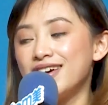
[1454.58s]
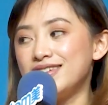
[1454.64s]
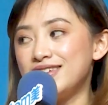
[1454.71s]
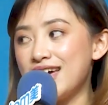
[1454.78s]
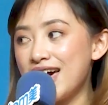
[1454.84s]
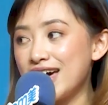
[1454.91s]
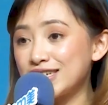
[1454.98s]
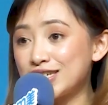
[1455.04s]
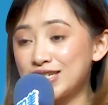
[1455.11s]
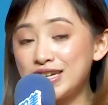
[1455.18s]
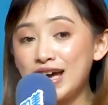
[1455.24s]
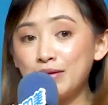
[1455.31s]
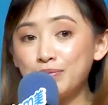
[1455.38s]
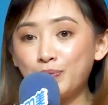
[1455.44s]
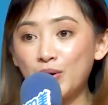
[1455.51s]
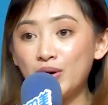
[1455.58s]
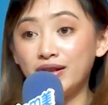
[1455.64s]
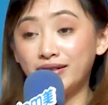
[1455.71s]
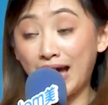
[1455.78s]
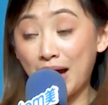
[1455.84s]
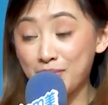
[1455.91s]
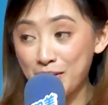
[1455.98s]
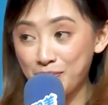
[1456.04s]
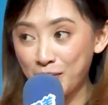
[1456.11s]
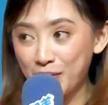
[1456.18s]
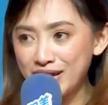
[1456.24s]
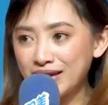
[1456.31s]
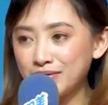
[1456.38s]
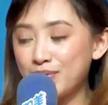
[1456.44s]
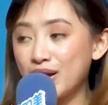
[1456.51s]
Yes, yan po. Tama po
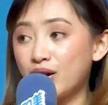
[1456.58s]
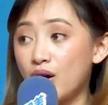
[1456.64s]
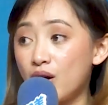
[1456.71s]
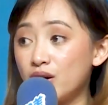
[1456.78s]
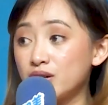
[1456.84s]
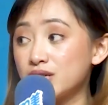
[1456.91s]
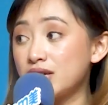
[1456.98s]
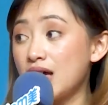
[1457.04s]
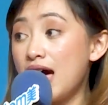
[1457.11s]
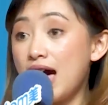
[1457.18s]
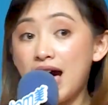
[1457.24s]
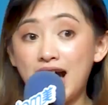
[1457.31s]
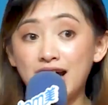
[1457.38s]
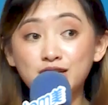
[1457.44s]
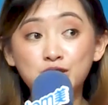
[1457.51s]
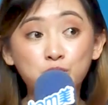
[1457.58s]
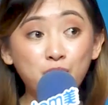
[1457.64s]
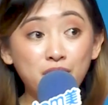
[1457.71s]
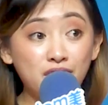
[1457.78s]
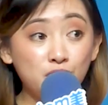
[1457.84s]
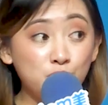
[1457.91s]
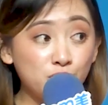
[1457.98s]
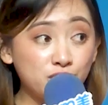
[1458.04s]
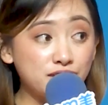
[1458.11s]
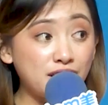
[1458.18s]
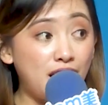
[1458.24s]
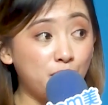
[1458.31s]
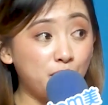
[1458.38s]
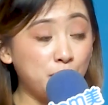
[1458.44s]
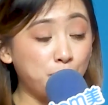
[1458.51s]
yan, because as we use
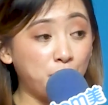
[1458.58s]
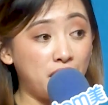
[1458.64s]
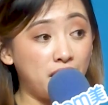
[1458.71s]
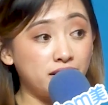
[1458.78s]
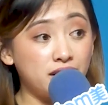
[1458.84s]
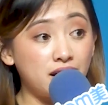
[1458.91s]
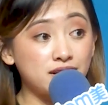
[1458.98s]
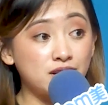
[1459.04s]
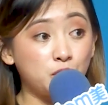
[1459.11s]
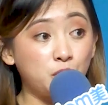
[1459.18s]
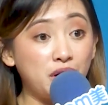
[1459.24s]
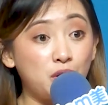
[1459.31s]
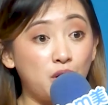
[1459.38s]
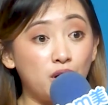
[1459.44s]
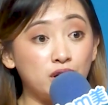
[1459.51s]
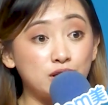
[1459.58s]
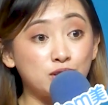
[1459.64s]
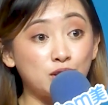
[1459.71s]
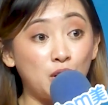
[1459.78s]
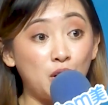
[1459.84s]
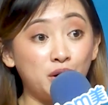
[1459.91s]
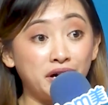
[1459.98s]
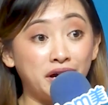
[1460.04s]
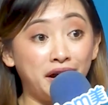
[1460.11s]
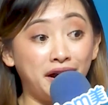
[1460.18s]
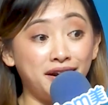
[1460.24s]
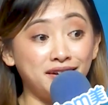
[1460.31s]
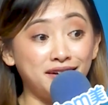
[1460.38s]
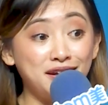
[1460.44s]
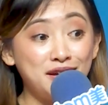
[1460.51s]
our products, we also
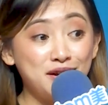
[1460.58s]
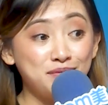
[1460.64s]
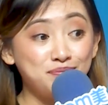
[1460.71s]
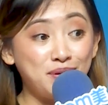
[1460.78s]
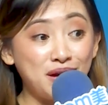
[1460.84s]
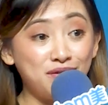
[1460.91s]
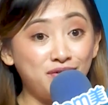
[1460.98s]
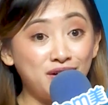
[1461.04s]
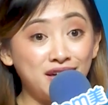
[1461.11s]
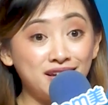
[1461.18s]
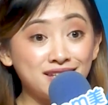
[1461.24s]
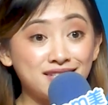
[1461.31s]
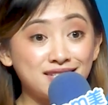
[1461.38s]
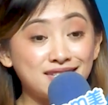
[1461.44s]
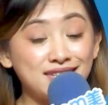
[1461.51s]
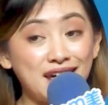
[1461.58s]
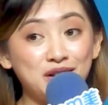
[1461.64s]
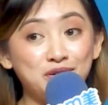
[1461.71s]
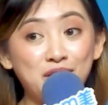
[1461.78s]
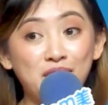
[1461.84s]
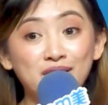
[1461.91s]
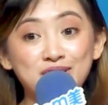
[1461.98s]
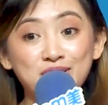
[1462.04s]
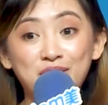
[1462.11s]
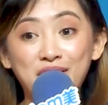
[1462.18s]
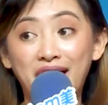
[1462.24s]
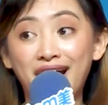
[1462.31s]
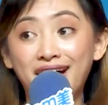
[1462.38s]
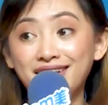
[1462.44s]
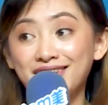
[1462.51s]
earn PVs and we also
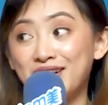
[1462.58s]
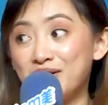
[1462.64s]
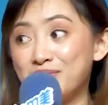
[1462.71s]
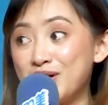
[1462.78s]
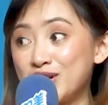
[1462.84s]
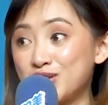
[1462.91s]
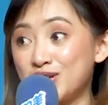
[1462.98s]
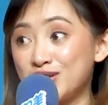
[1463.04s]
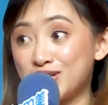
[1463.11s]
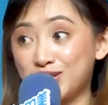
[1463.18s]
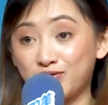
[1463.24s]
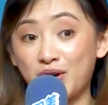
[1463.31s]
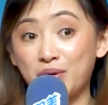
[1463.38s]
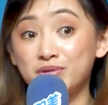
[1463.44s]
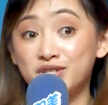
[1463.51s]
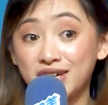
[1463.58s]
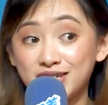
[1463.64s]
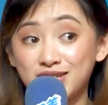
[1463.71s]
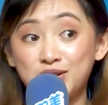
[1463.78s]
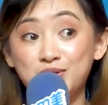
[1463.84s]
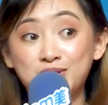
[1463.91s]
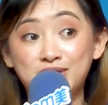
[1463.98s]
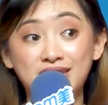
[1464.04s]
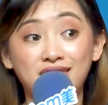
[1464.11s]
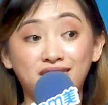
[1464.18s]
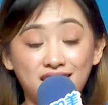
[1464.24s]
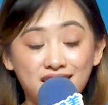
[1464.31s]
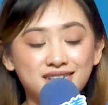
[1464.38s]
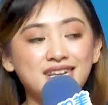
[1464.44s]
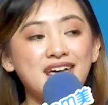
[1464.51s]
earn commissions from just using
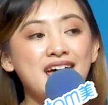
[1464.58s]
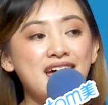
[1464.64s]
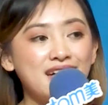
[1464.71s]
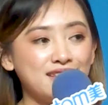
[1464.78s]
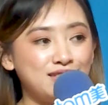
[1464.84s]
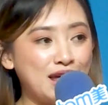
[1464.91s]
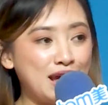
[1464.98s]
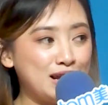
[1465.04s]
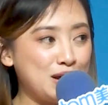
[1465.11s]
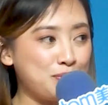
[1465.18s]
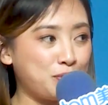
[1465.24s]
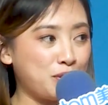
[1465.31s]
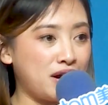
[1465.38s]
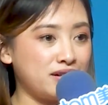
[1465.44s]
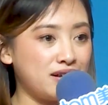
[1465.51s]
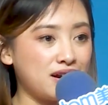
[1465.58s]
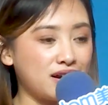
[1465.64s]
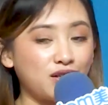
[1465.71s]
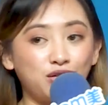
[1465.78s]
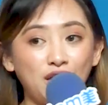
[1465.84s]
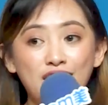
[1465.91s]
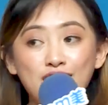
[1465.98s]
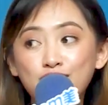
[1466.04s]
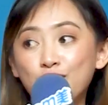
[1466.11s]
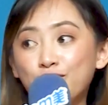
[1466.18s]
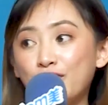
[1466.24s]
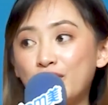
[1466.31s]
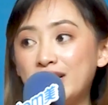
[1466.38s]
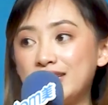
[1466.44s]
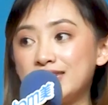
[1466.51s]
this daily product. Thank you
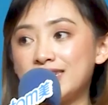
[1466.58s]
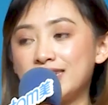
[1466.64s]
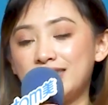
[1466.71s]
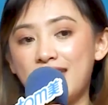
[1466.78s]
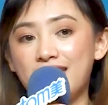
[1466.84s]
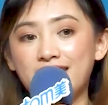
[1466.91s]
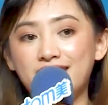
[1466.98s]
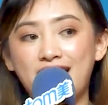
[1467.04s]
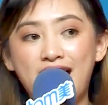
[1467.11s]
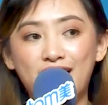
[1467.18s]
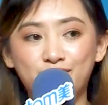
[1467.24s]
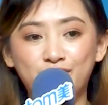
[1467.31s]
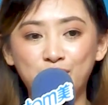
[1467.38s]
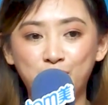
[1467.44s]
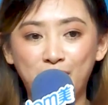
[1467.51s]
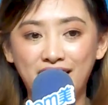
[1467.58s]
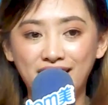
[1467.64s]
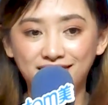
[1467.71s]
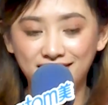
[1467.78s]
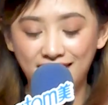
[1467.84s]
for listening and have a great